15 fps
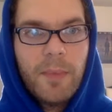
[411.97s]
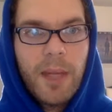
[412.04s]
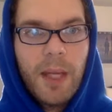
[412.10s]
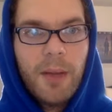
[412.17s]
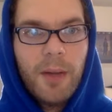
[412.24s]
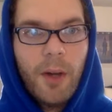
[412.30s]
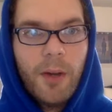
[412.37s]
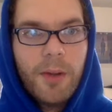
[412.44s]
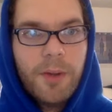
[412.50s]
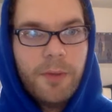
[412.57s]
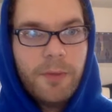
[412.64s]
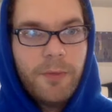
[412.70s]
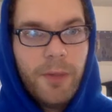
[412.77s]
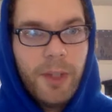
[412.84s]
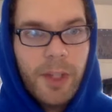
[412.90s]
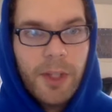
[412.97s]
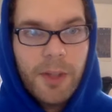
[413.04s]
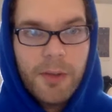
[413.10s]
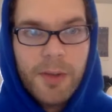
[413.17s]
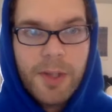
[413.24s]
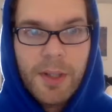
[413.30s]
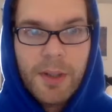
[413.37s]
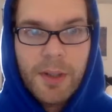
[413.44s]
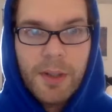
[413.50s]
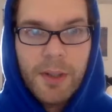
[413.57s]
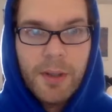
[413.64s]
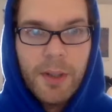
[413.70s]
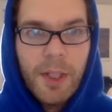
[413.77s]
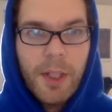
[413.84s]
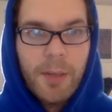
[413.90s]
get all the videos and
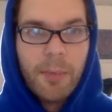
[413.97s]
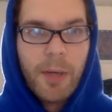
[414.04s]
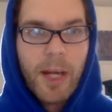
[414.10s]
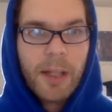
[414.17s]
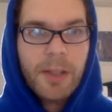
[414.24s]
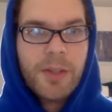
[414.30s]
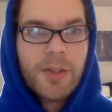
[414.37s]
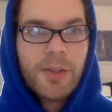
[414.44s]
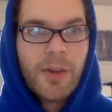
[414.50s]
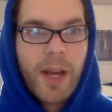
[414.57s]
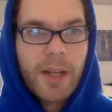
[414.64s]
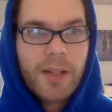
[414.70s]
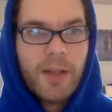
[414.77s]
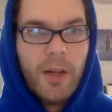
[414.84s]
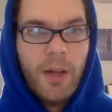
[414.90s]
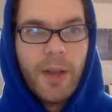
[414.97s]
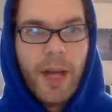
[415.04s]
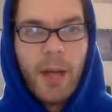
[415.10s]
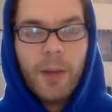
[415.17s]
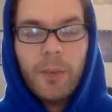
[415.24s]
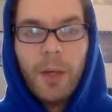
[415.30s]
the practice tracks and all that.